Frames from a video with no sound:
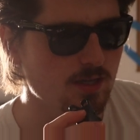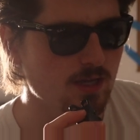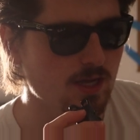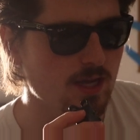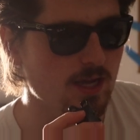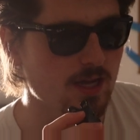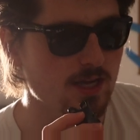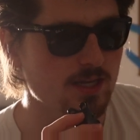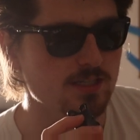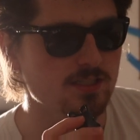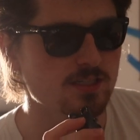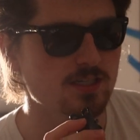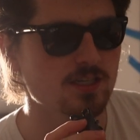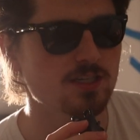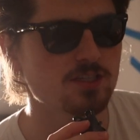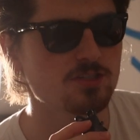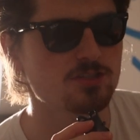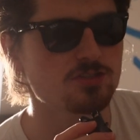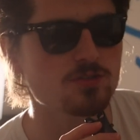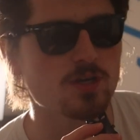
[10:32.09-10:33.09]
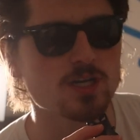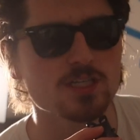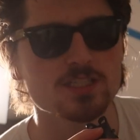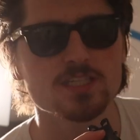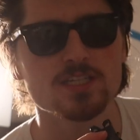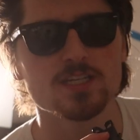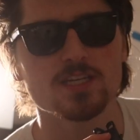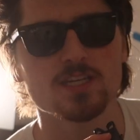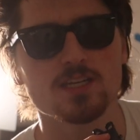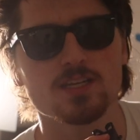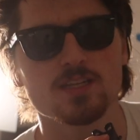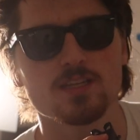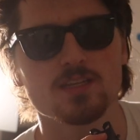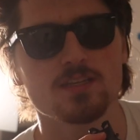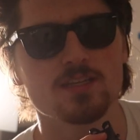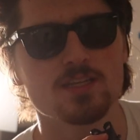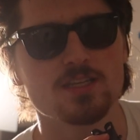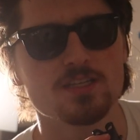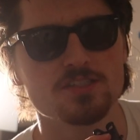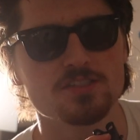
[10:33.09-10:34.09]
and constructing
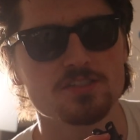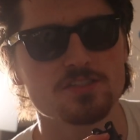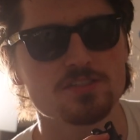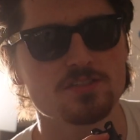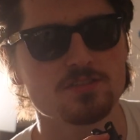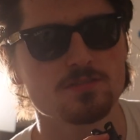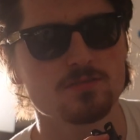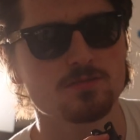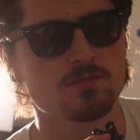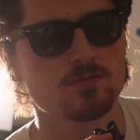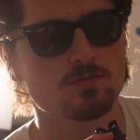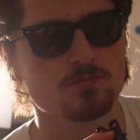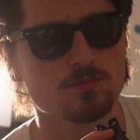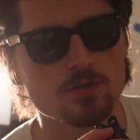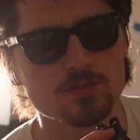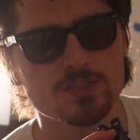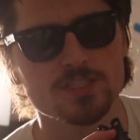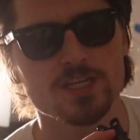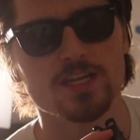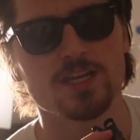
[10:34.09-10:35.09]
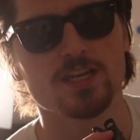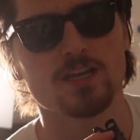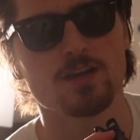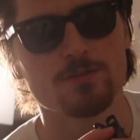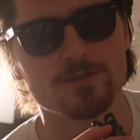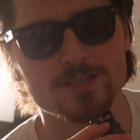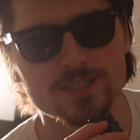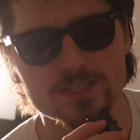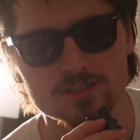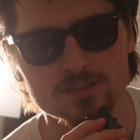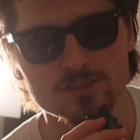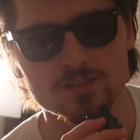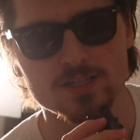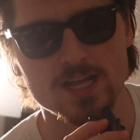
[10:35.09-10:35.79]
these rotating O'Neill